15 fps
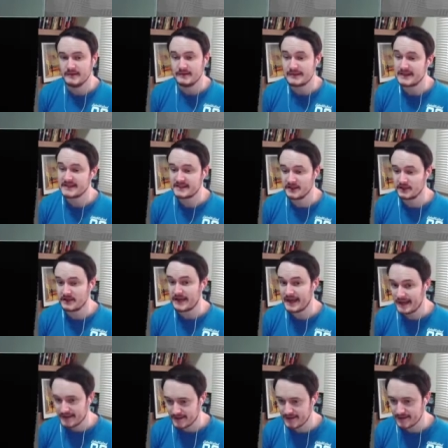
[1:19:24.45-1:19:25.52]
That's another
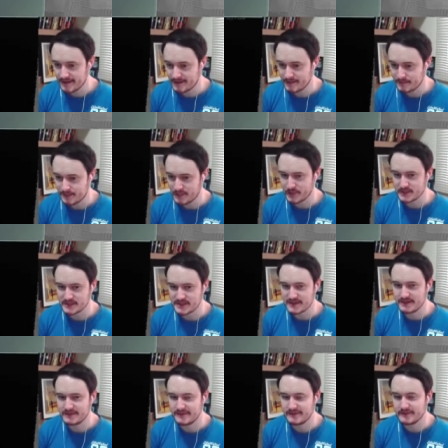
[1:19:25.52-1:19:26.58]
headache because I
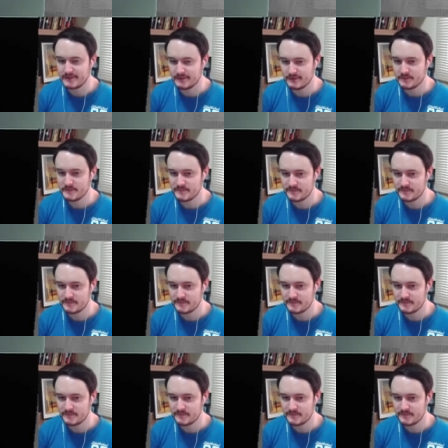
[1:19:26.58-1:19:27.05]
need to